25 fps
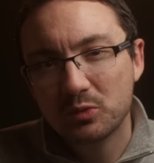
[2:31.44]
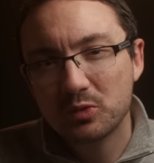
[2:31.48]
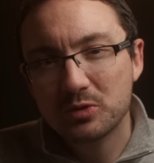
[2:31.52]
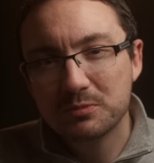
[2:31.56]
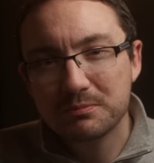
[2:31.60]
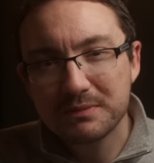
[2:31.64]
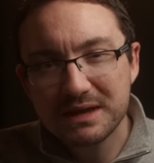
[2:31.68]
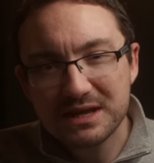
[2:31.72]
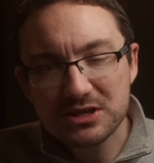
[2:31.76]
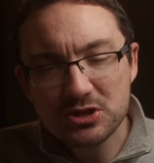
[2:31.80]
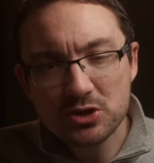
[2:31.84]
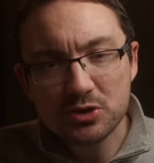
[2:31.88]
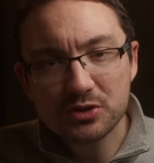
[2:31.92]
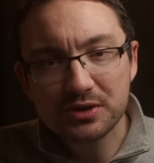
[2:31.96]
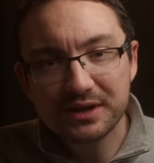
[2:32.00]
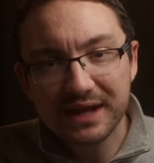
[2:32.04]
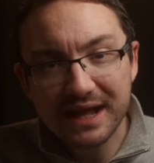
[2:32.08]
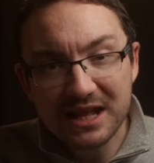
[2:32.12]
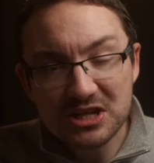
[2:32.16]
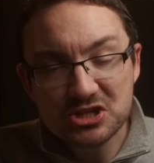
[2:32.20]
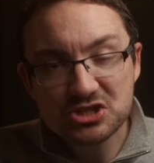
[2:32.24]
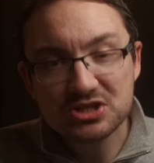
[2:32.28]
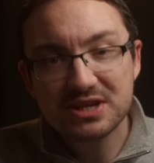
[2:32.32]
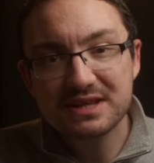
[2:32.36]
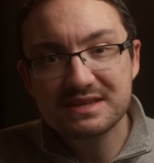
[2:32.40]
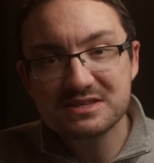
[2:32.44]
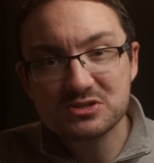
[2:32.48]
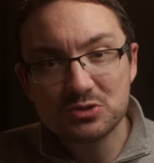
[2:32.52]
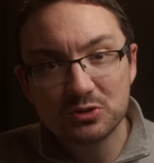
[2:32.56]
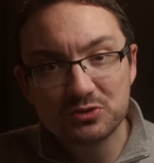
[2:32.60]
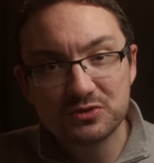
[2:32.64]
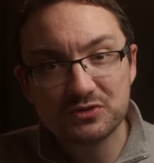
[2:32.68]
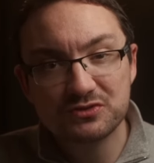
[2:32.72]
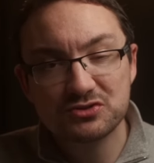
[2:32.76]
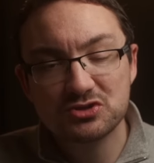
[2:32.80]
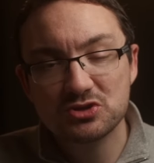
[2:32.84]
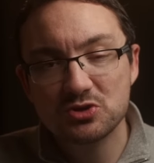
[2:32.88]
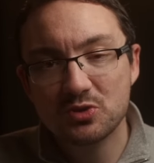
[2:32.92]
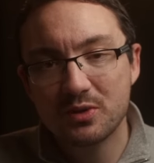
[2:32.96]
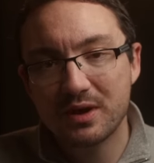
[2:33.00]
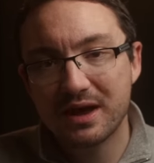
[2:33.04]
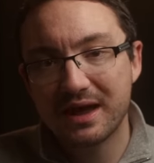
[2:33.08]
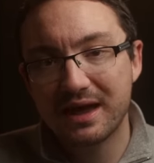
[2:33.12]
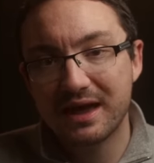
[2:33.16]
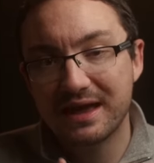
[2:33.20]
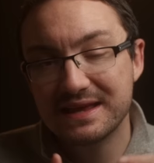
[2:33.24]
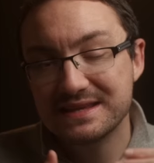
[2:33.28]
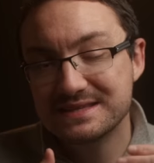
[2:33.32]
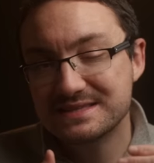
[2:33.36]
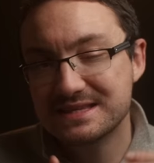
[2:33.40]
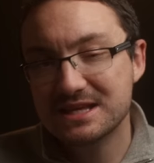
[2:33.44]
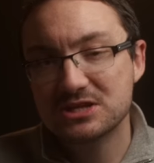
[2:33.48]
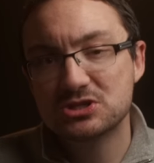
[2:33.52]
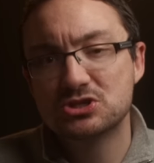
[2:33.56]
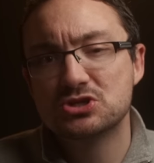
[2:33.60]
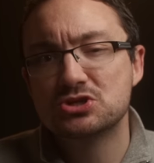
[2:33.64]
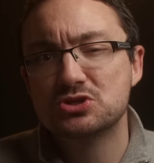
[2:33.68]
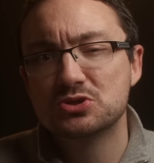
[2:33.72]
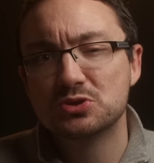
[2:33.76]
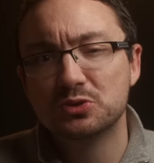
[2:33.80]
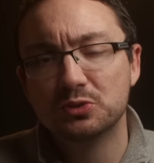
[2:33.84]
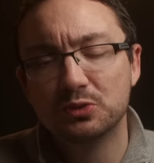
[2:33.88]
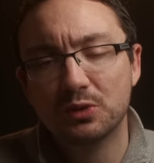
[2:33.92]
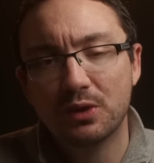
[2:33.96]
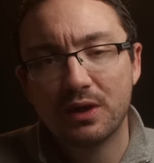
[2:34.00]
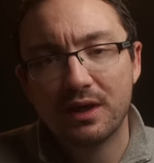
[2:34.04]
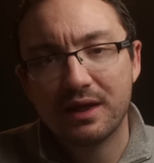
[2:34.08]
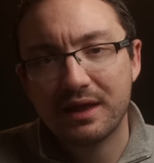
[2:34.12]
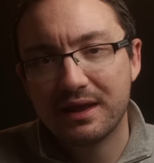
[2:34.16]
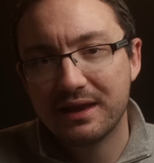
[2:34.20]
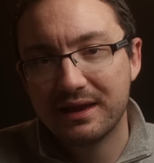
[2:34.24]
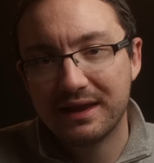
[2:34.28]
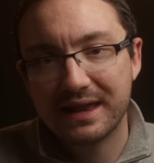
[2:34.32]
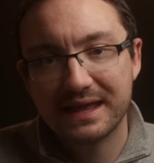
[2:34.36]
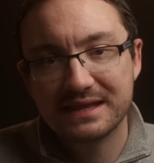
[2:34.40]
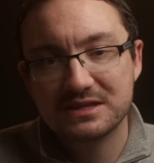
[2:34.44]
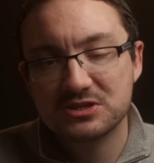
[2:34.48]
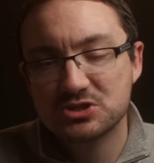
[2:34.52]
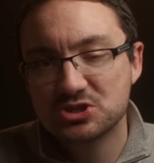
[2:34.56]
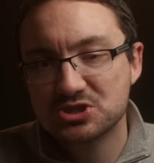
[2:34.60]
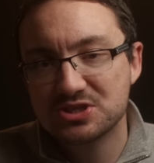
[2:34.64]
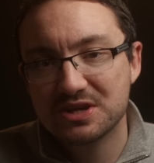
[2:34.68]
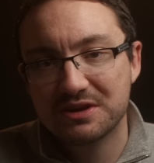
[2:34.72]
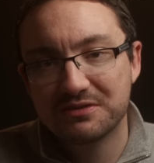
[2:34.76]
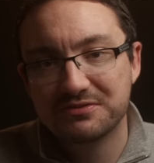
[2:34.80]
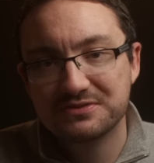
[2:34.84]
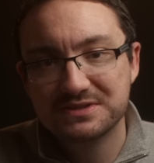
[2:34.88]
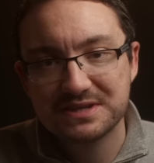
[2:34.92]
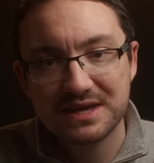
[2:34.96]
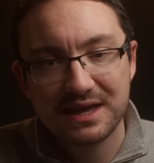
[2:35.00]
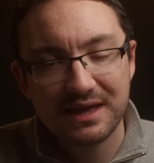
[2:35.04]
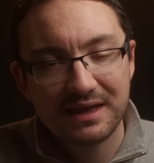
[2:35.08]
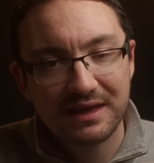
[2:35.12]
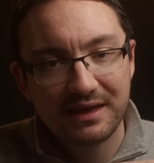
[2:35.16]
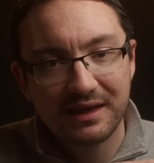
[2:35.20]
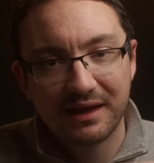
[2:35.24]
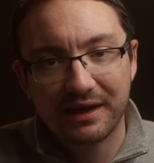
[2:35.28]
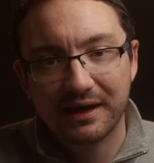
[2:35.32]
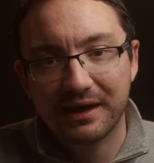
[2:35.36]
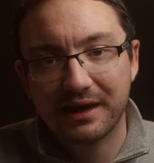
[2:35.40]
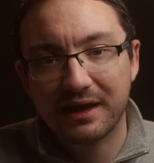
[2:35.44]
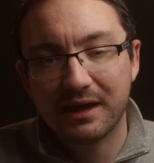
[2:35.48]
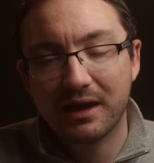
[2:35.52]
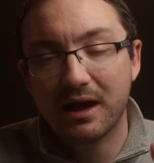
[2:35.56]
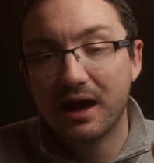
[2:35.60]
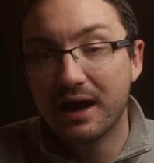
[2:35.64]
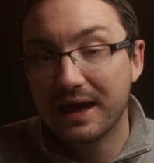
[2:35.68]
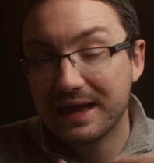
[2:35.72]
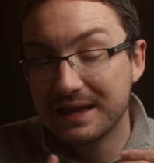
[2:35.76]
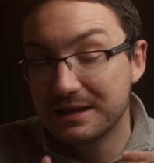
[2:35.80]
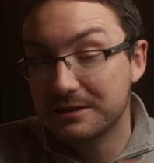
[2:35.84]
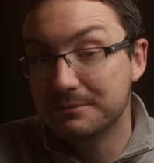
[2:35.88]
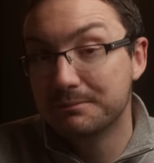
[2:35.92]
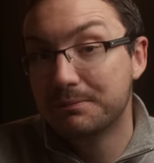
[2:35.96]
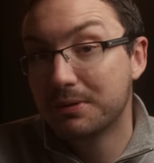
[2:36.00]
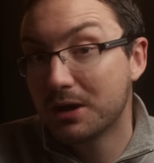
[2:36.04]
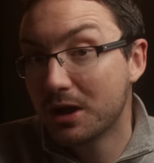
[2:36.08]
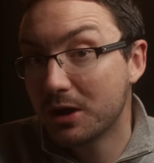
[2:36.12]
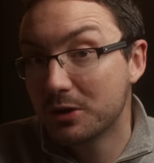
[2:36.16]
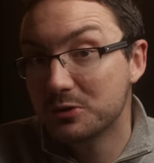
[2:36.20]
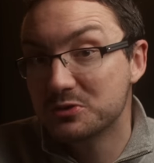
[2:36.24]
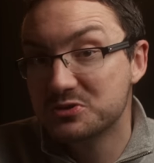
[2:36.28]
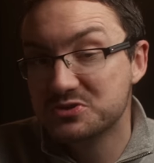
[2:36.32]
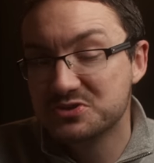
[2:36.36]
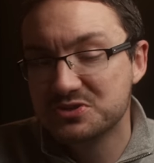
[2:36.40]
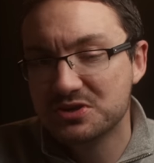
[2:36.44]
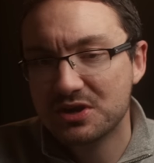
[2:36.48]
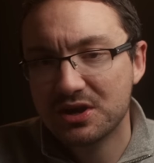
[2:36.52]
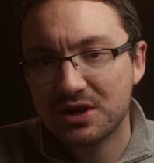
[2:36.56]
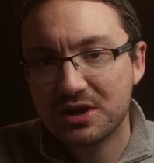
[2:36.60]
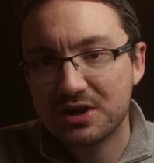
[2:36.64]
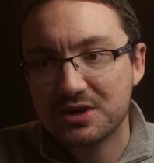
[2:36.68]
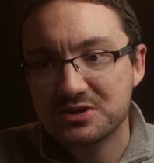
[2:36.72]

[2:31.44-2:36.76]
would mean you could actually sort of do a digital lens shift uh, in post.